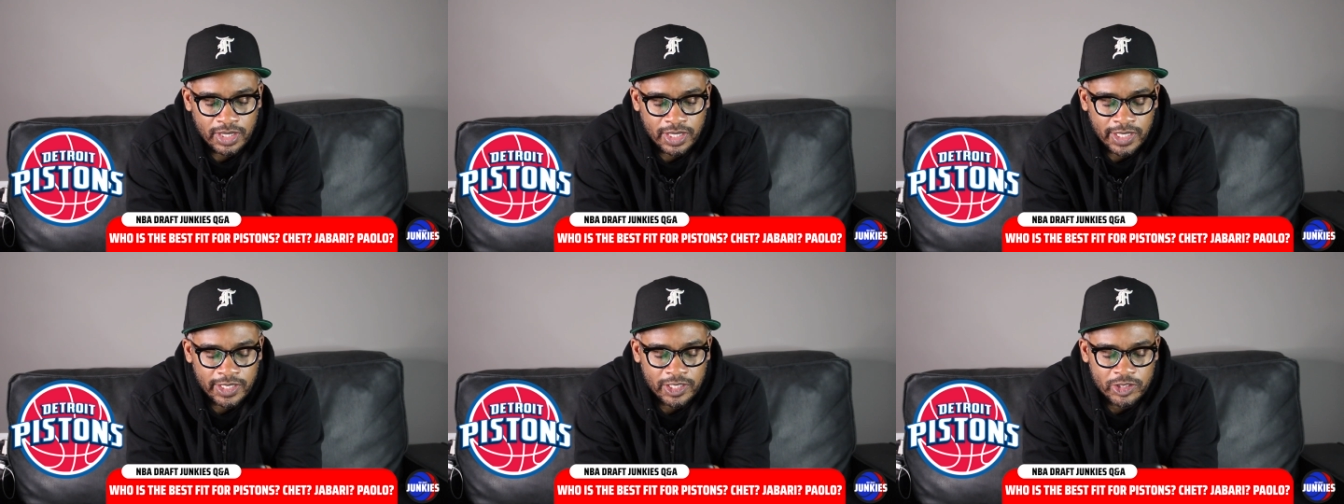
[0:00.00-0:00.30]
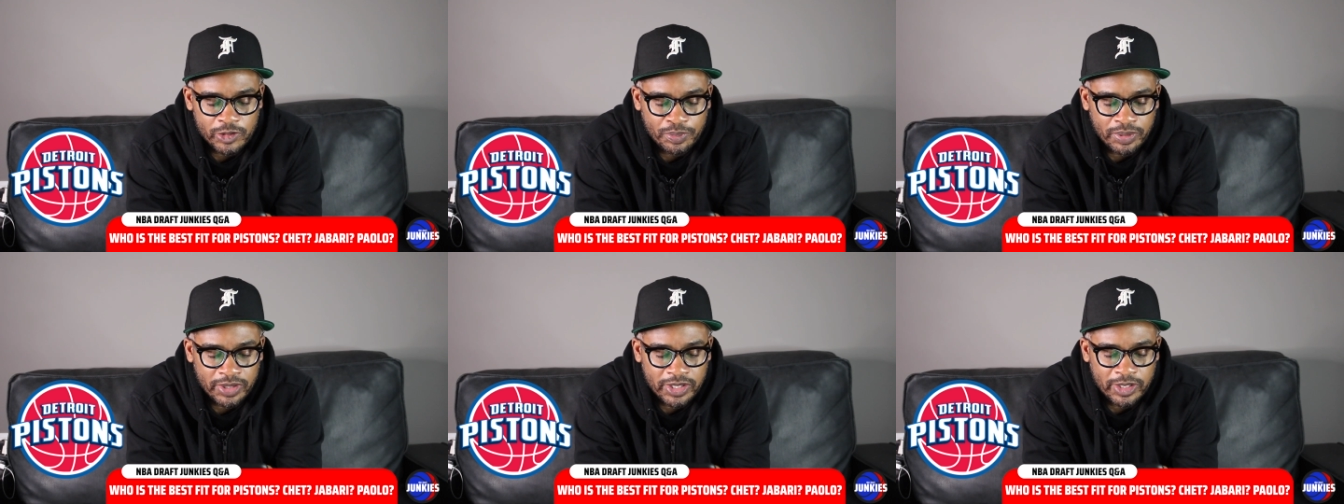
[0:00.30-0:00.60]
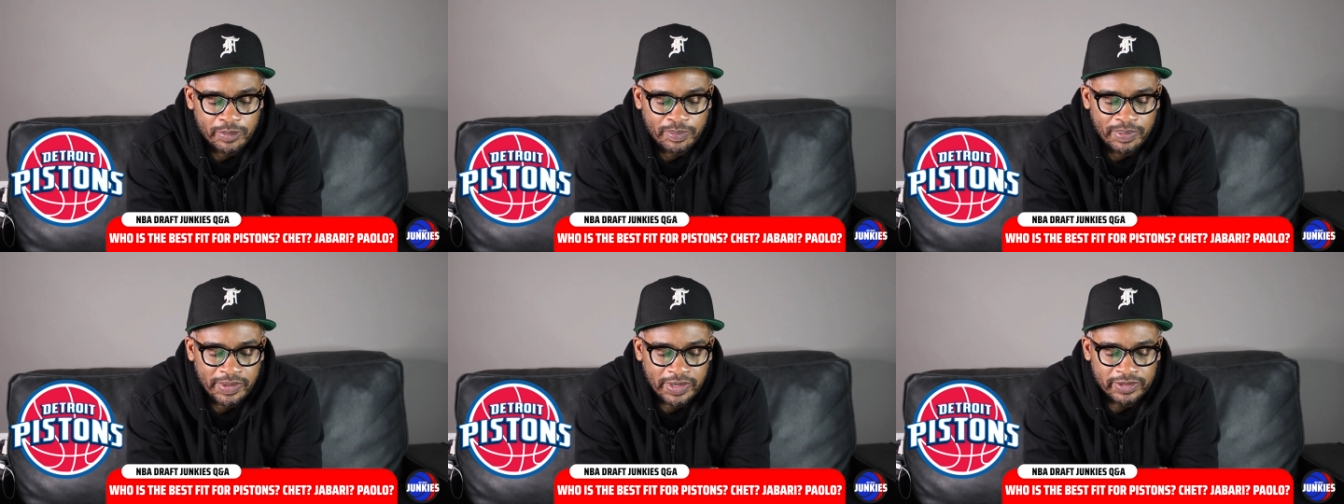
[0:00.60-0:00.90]
and it's
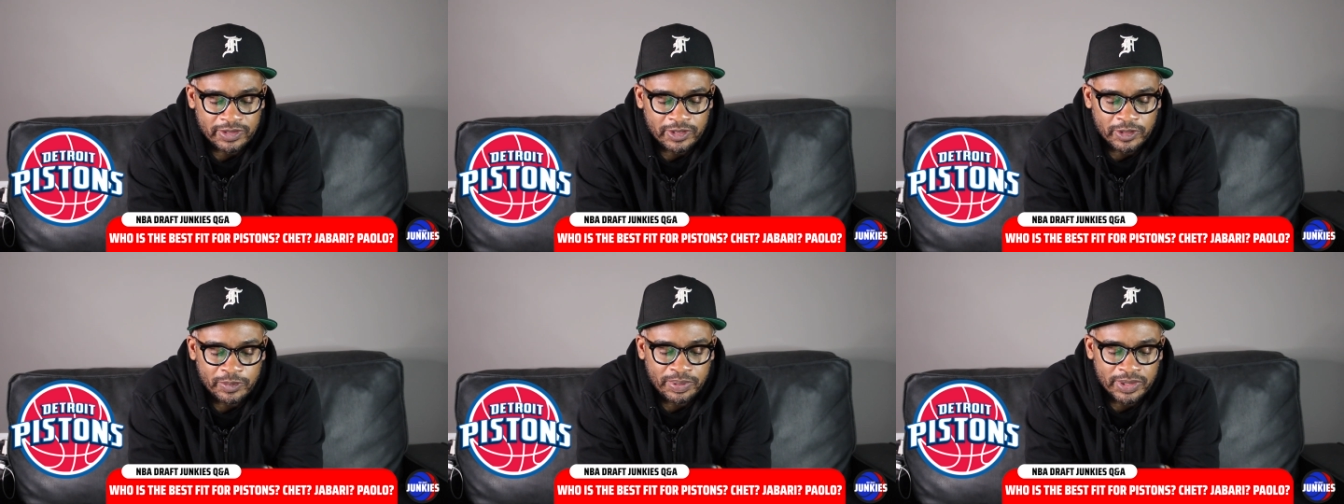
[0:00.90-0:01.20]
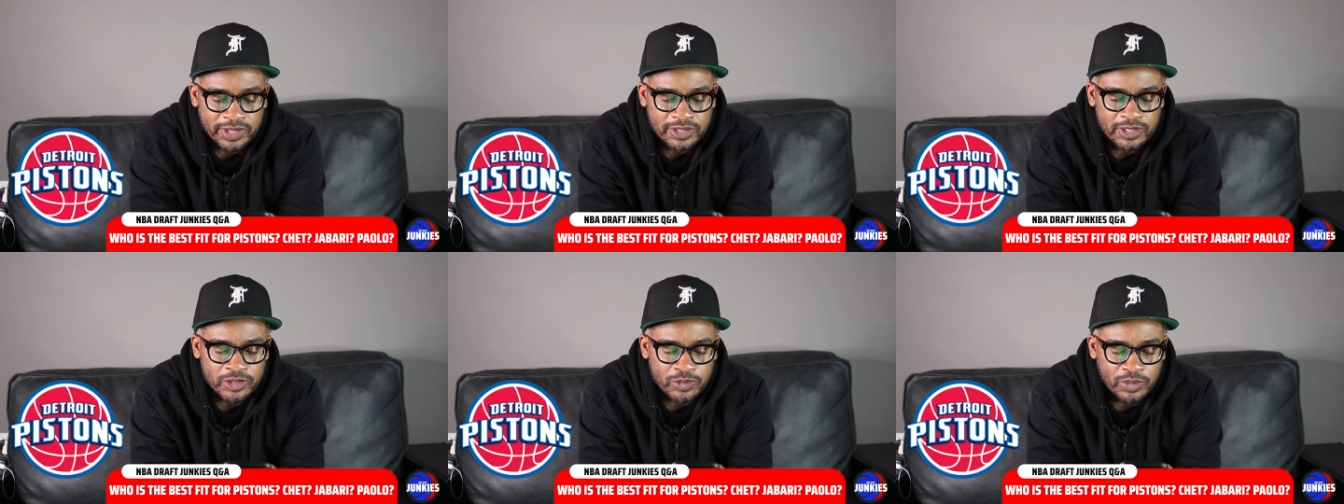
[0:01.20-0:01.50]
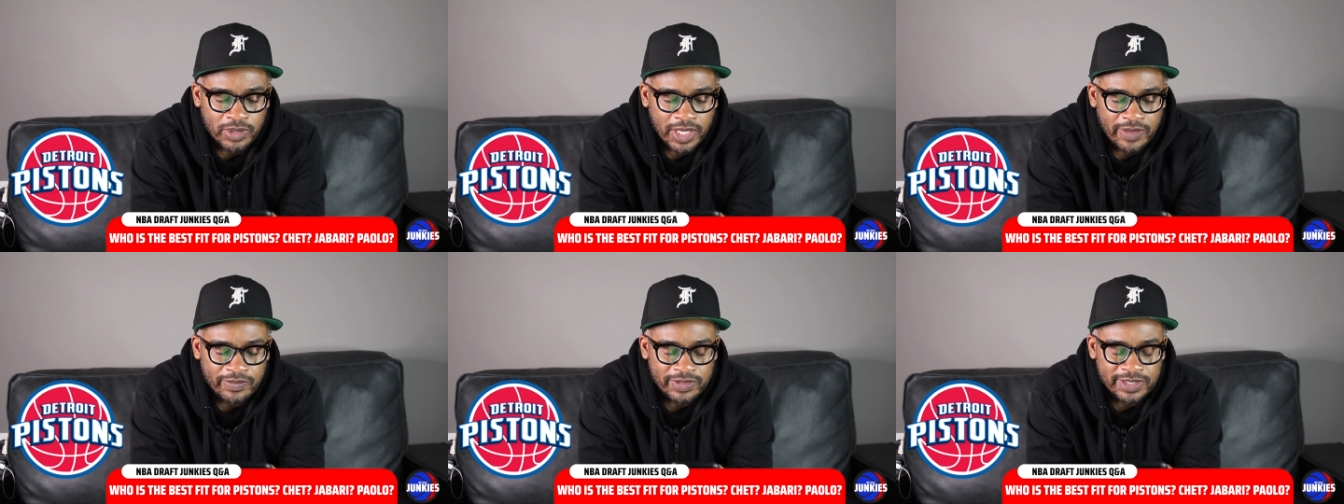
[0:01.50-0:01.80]
pretty apparent the Pistons
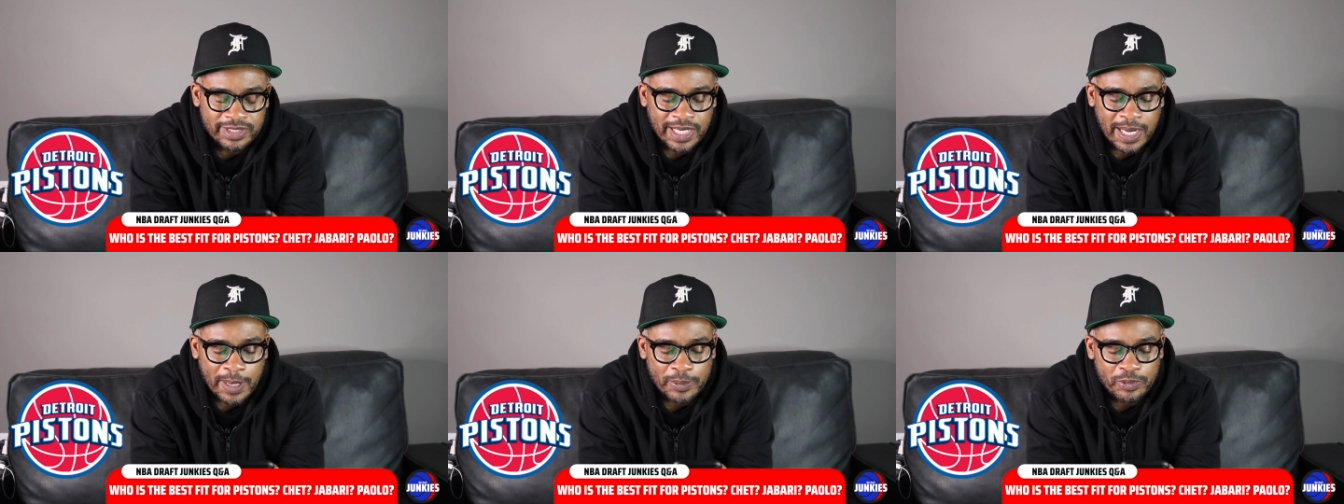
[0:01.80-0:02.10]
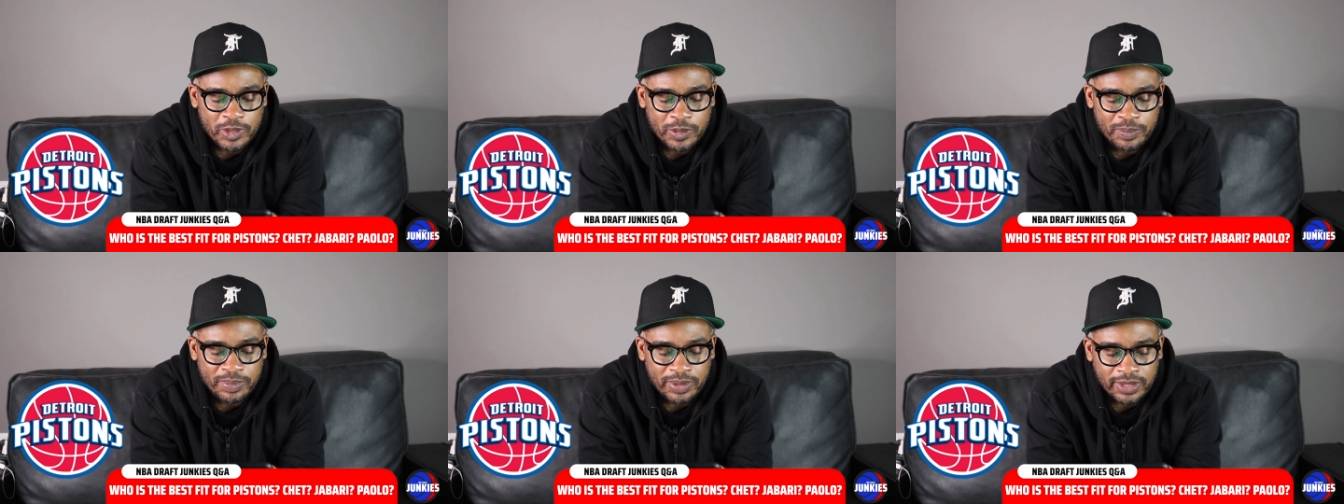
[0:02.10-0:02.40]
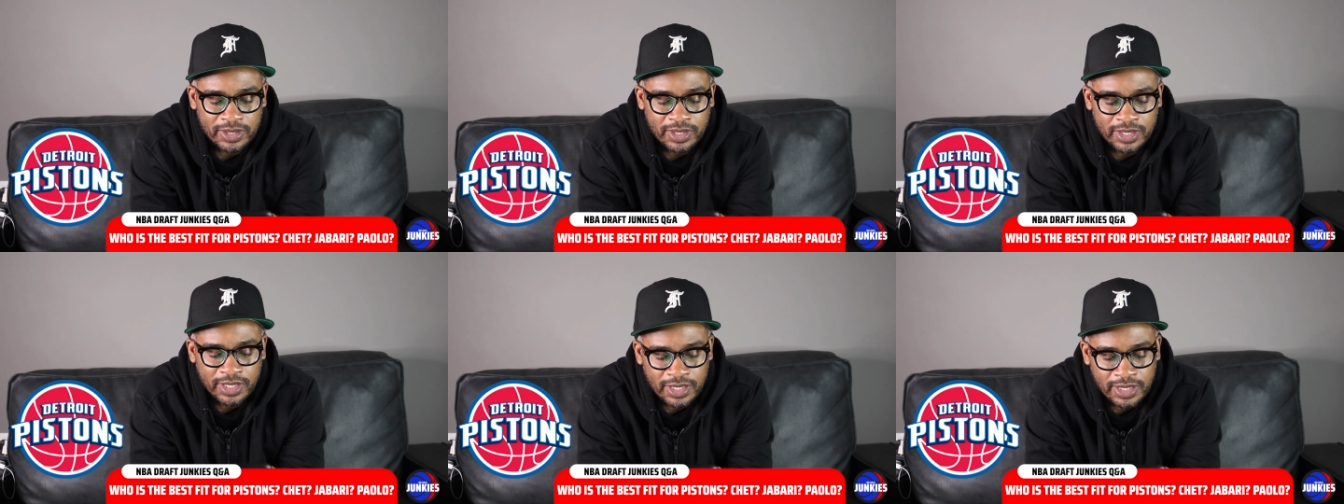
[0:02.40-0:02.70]
will have a top three
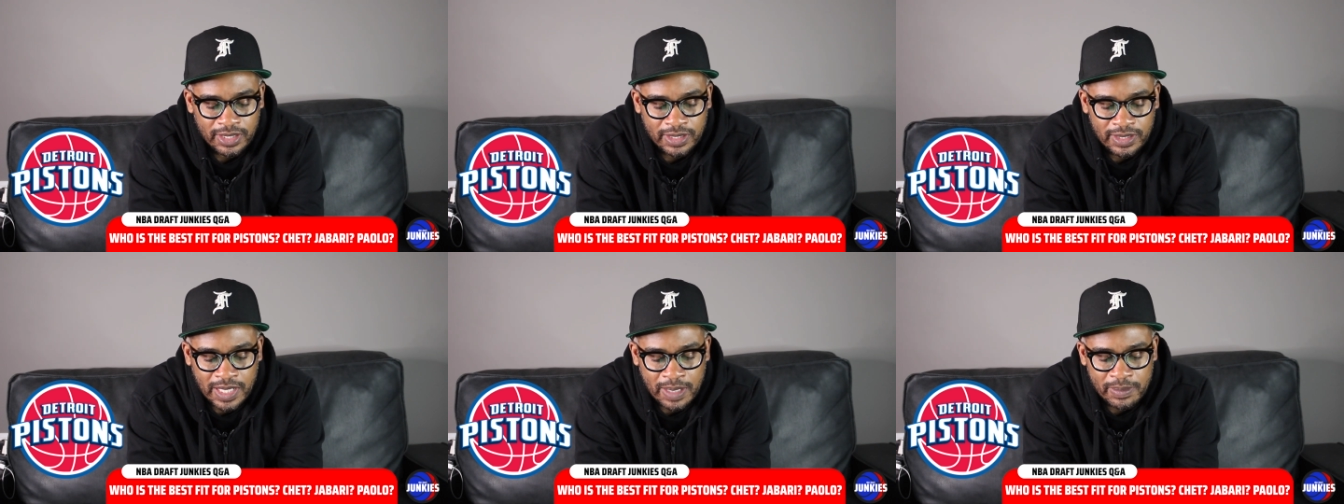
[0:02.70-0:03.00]
pick again.